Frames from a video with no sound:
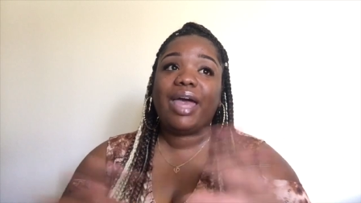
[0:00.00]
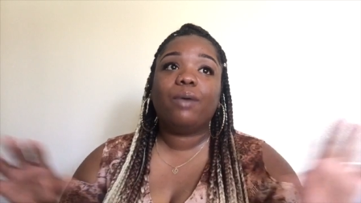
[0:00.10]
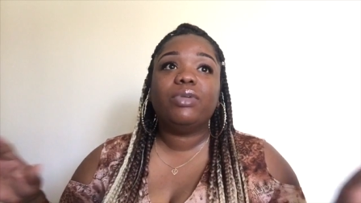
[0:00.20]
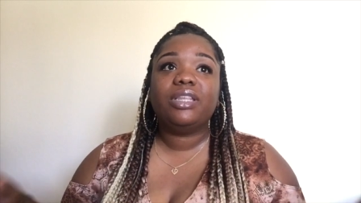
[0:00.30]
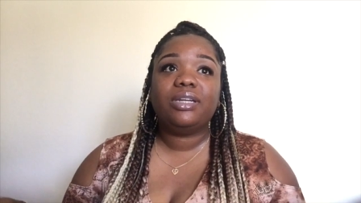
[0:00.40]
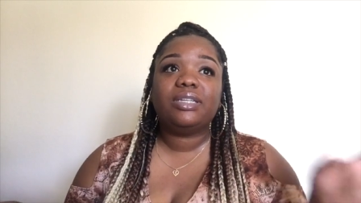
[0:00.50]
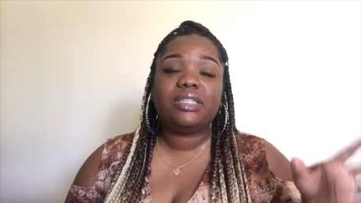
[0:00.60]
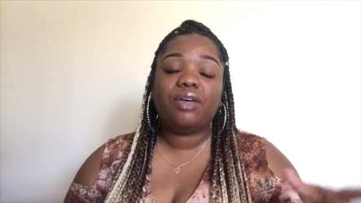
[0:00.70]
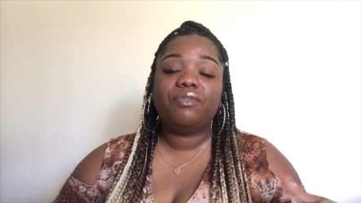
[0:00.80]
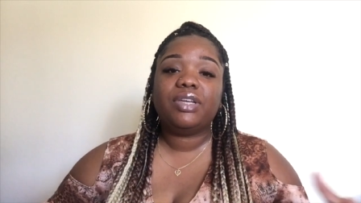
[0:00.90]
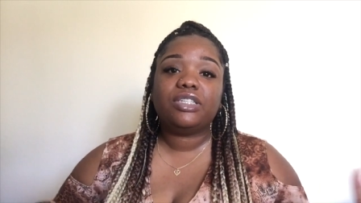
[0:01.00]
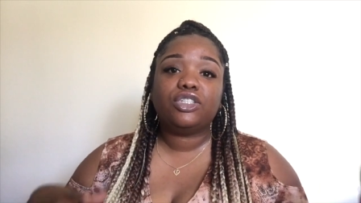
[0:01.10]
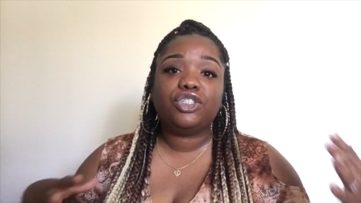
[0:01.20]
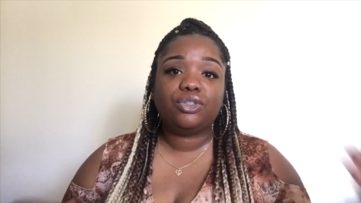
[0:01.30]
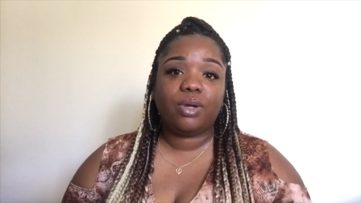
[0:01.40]
that within itself is a
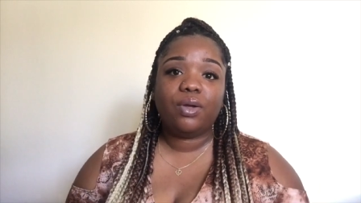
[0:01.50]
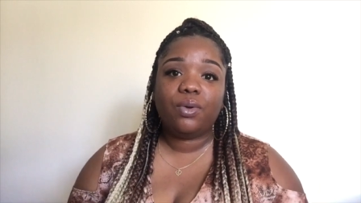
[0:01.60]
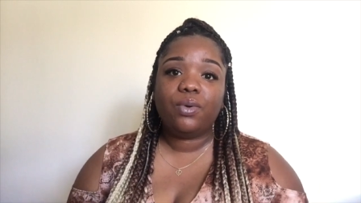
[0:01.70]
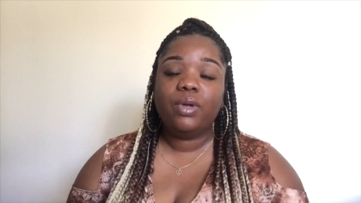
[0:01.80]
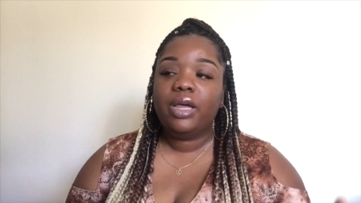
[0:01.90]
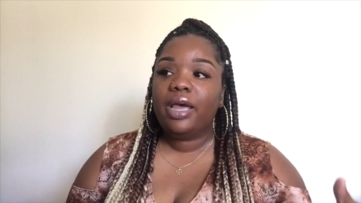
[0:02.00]
struggle.